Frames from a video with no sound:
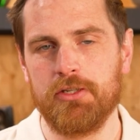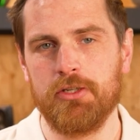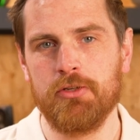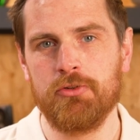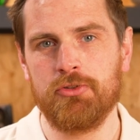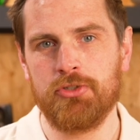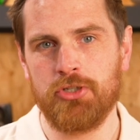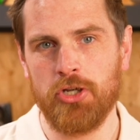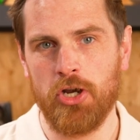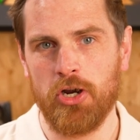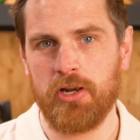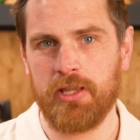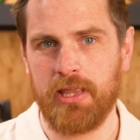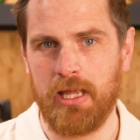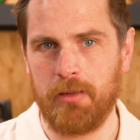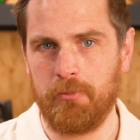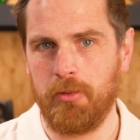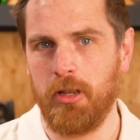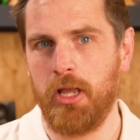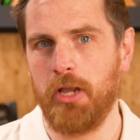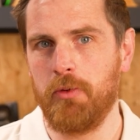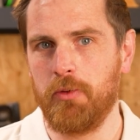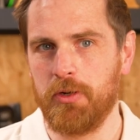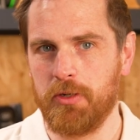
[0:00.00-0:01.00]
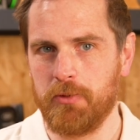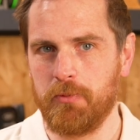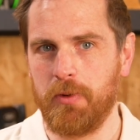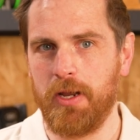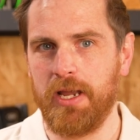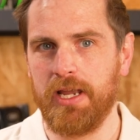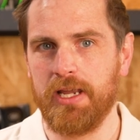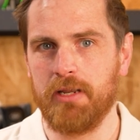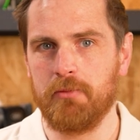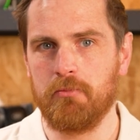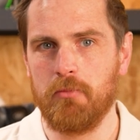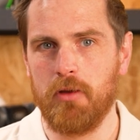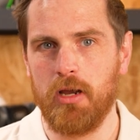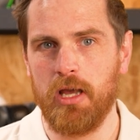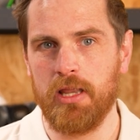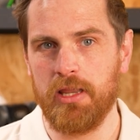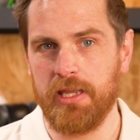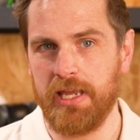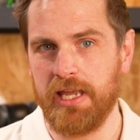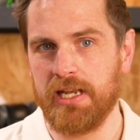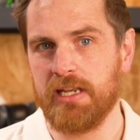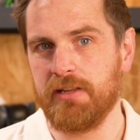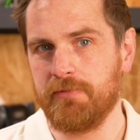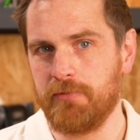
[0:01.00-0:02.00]
you chuck that plywood away at
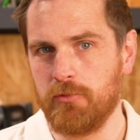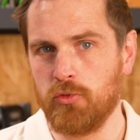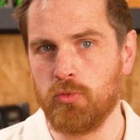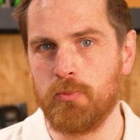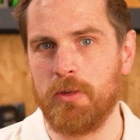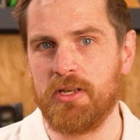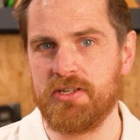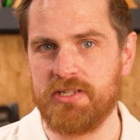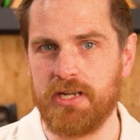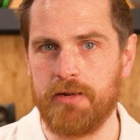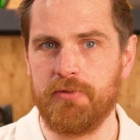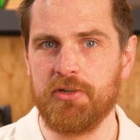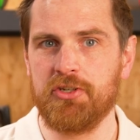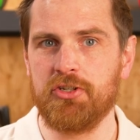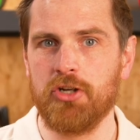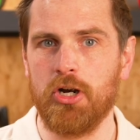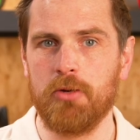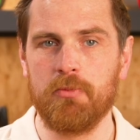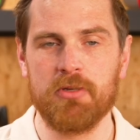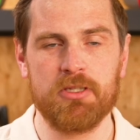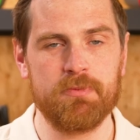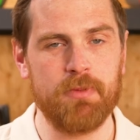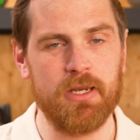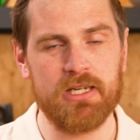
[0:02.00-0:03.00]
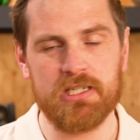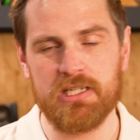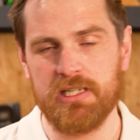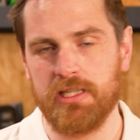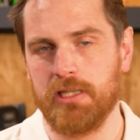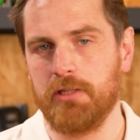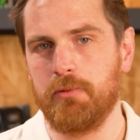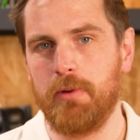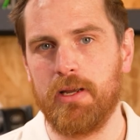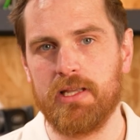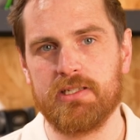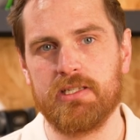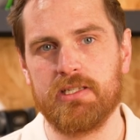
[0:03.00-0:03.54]
the end of almost every job, especially in the wet